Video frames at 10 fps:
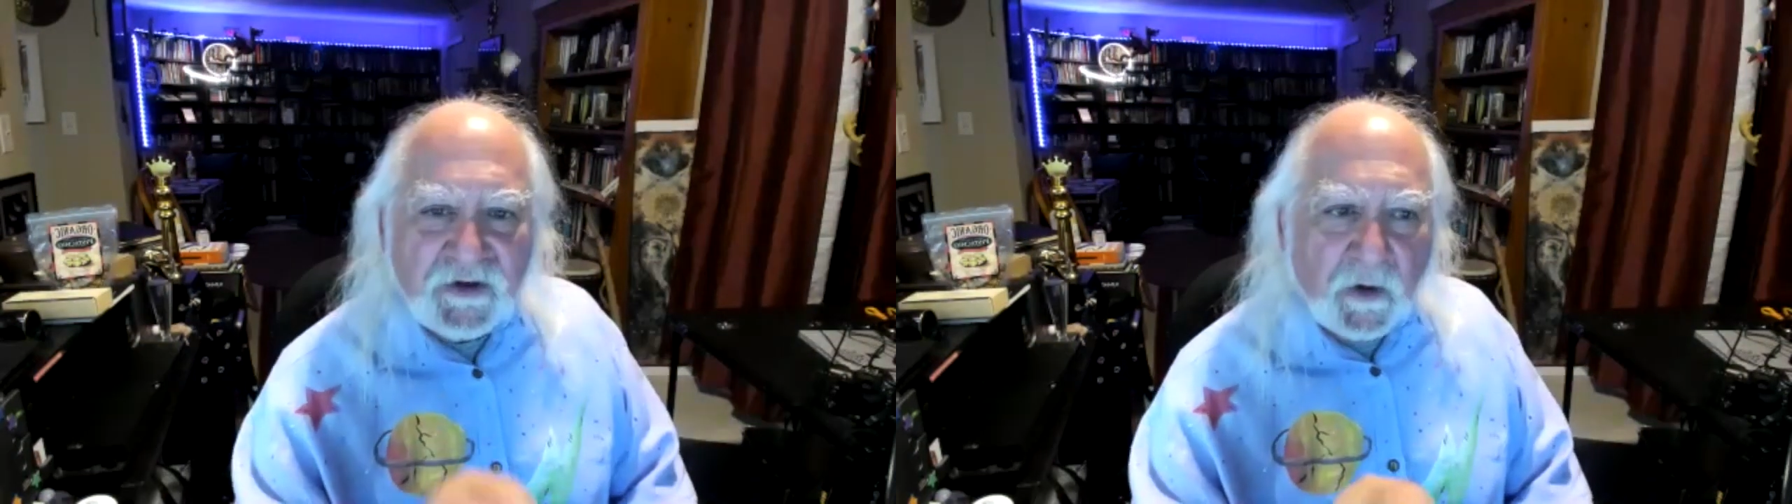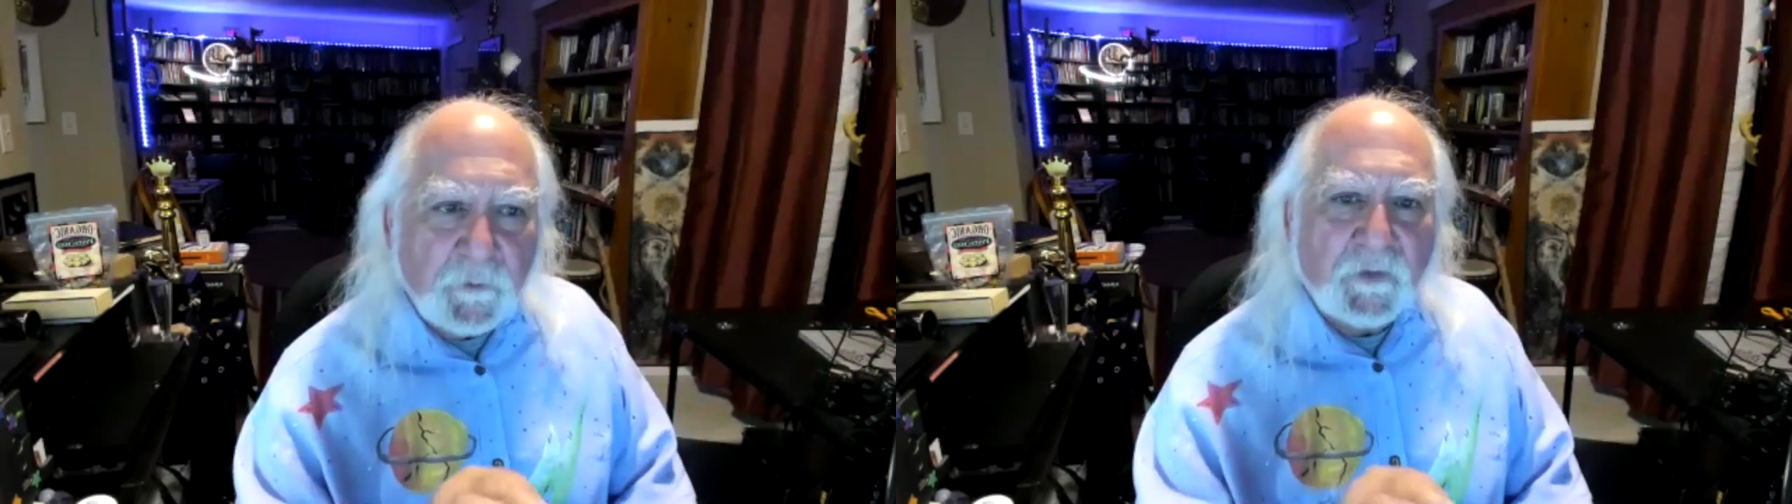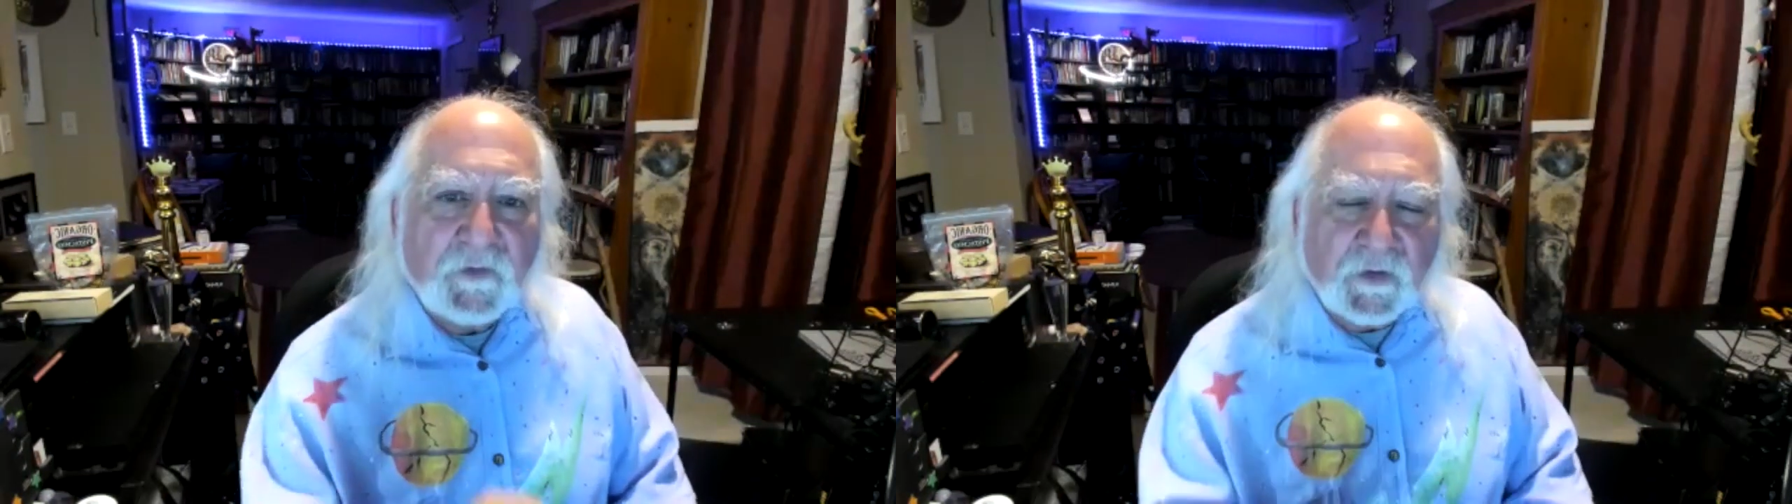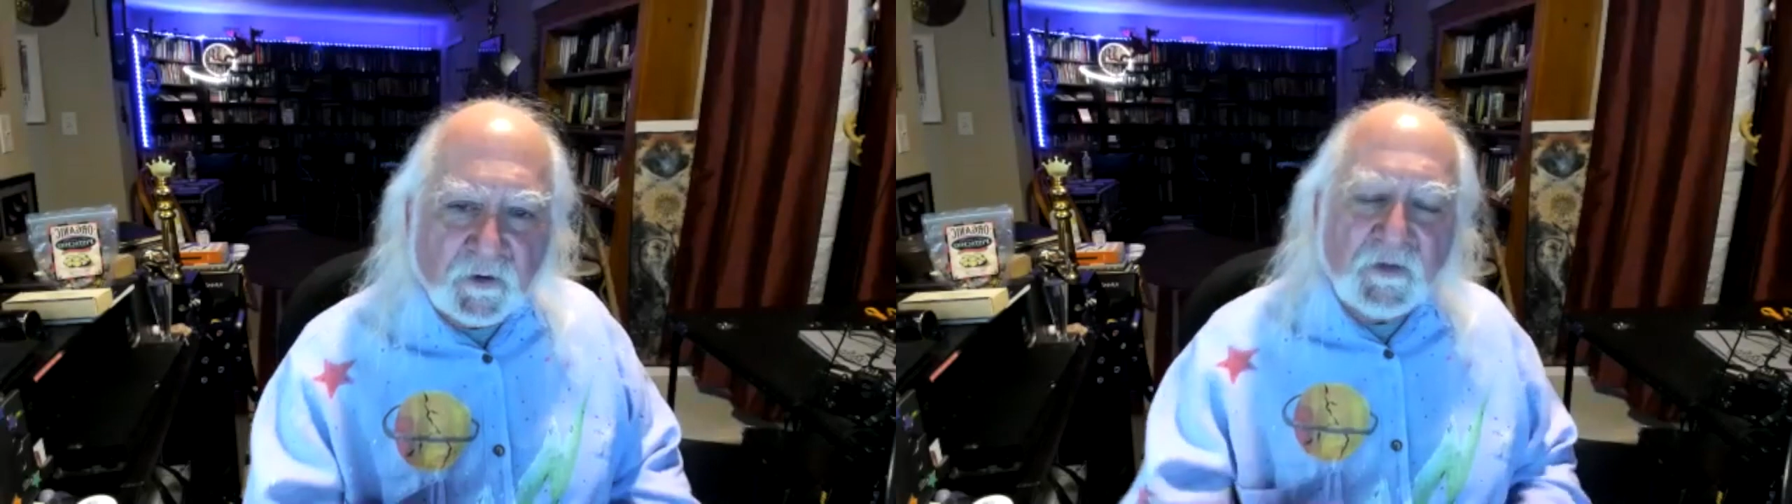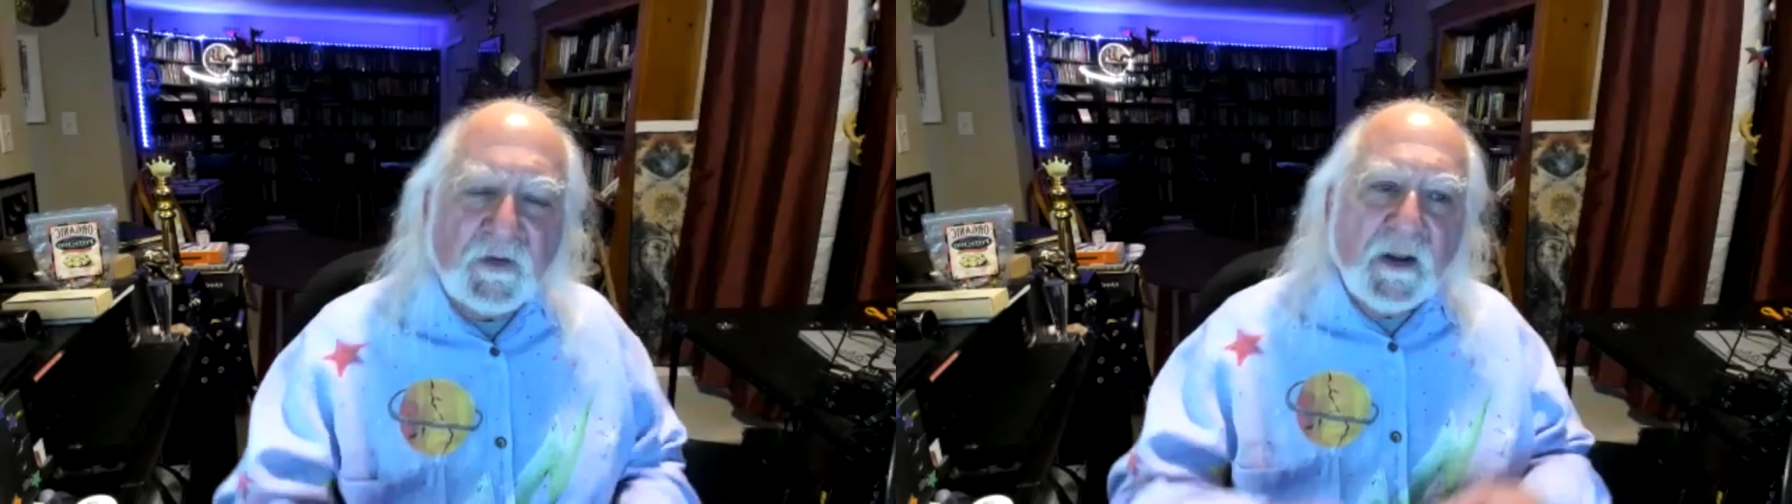number
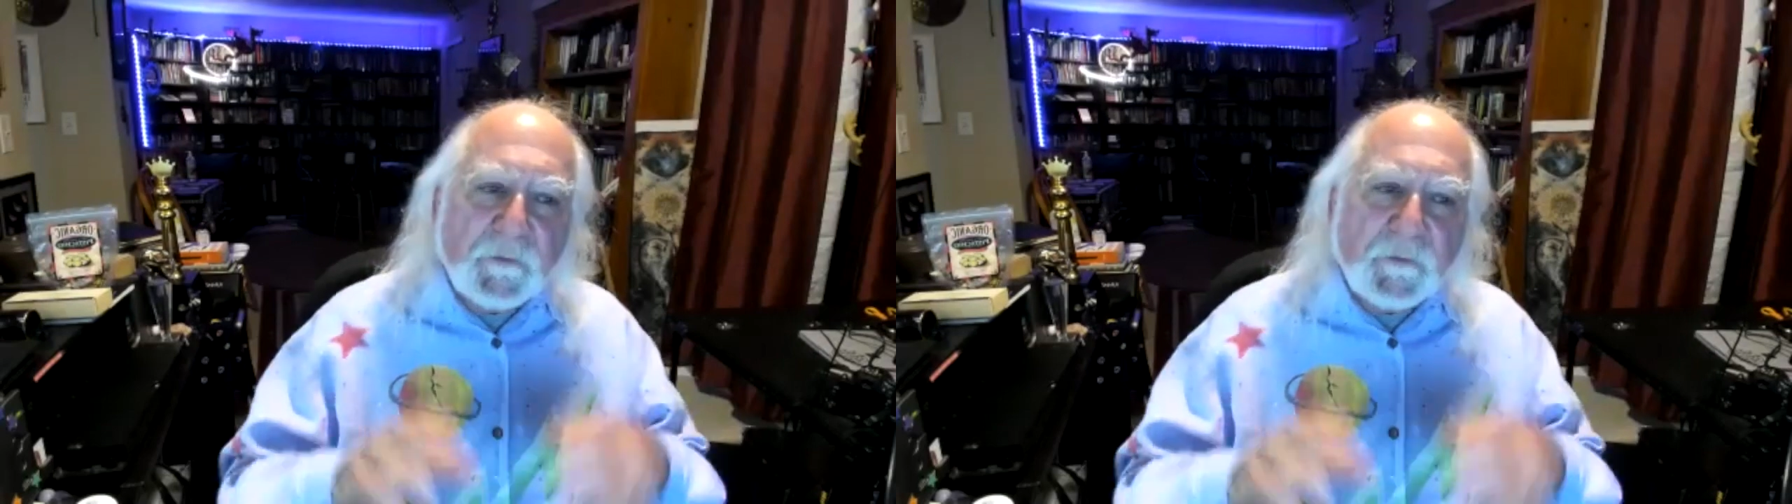series